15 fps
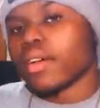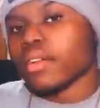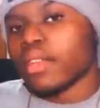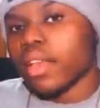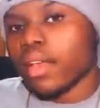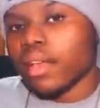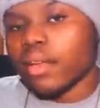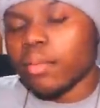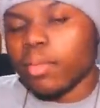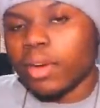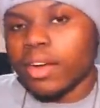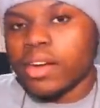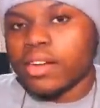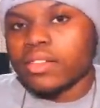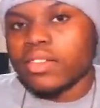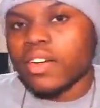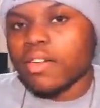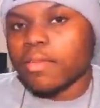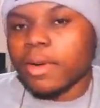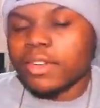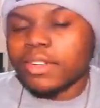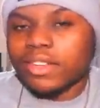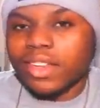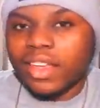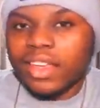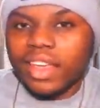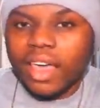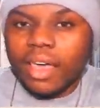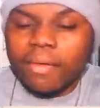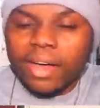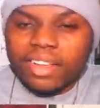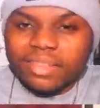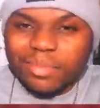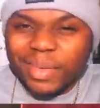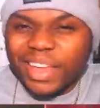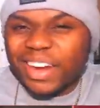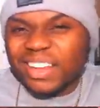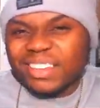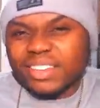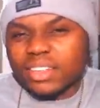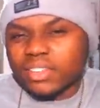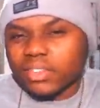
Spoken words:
that players who have purchased in-game cosmetics such as